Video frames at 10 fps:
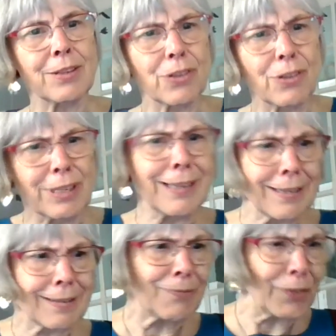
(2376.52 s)
there's only
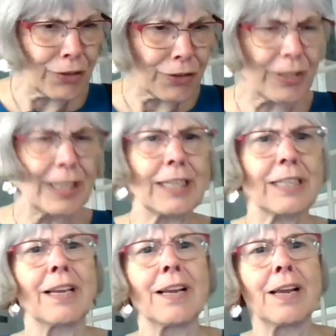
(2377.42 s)
this versus
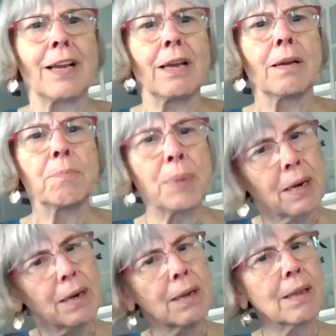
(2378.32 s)
this,
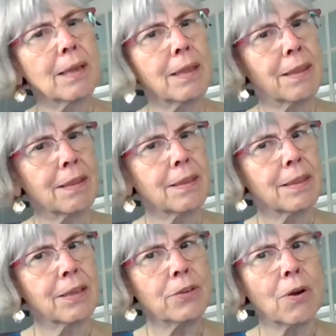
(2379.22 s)
but
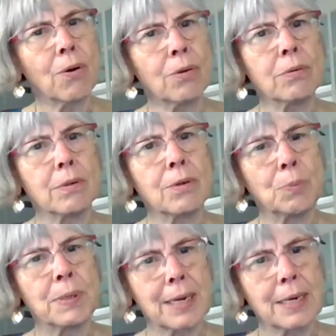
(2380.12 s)
there's a whole new
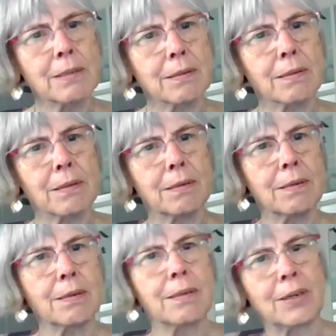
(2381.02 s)
potential,
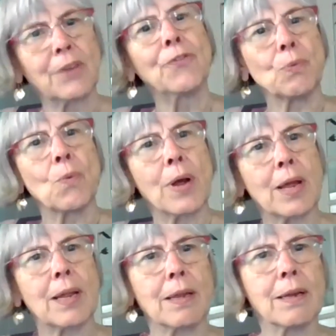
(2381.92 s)
different
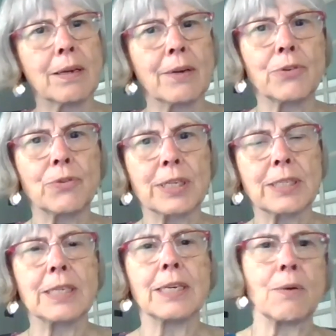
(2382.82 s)
way of
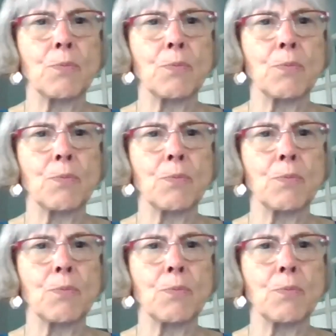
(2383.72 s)
addressing it.